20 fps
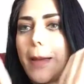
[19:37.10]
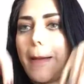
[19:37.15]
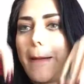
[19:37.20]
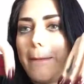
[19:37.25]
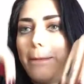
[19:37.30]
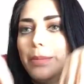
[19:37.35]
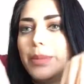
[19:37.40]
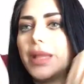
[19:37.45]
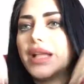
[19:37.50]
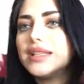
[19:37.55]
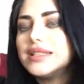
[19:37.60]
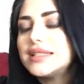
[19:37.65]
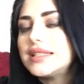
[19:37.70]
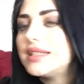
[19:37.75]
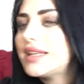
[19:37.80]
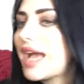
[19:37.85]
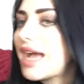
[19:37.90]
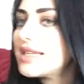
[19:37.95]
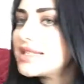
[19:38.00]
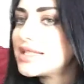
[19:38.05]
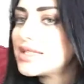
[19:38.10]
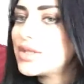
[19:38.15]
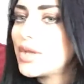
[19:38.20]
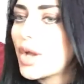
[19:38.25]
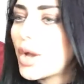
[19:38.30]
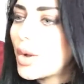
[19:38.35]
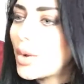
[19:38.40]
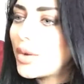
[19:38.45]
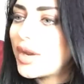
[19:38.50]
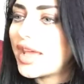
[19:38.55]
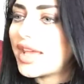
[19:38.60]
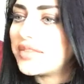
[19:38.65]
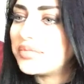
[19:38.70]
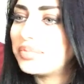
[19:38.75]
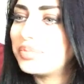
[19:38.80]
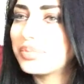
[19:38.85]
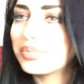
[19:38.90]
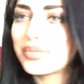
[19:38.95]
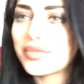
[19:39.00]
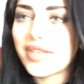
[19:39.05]
melted in acetone and
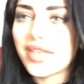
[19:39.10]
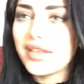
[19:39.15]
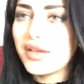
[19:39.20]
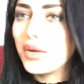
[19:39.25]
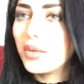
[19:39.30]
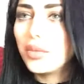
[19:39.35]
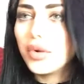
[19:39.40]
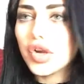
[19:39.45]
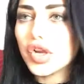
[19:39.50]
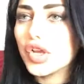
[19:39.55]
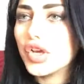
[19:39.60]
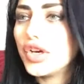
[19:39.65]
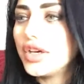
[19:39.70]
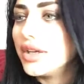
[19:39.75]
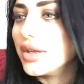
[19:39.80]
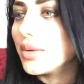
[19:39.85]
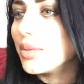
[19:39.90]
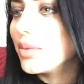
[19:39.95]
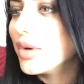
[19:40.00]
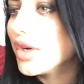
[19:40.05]
we're good. We're